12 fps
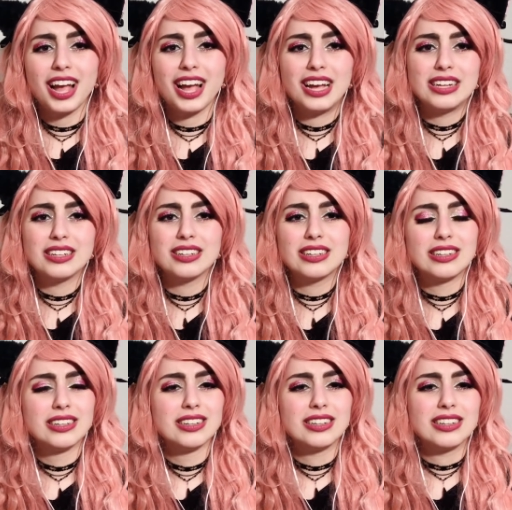And
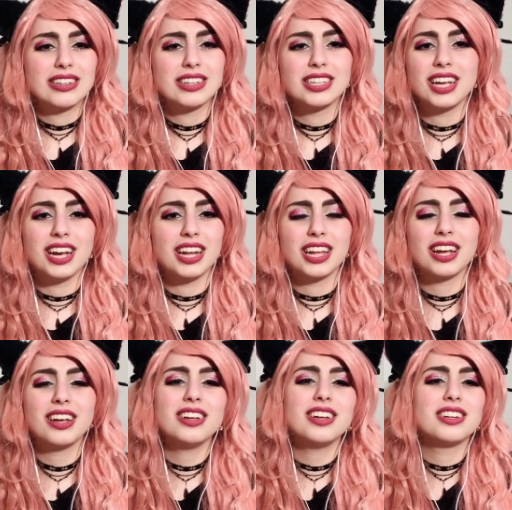yeah,
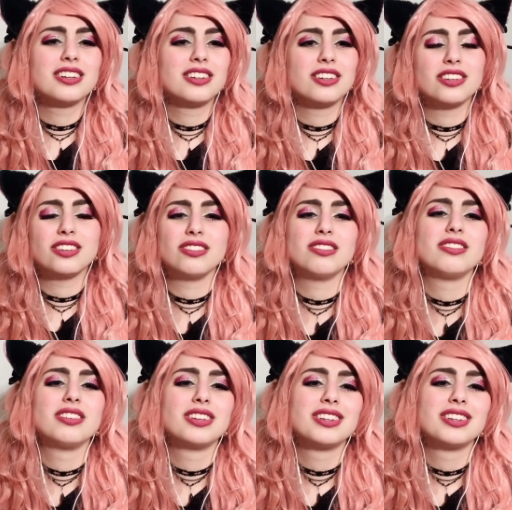like, I don't know.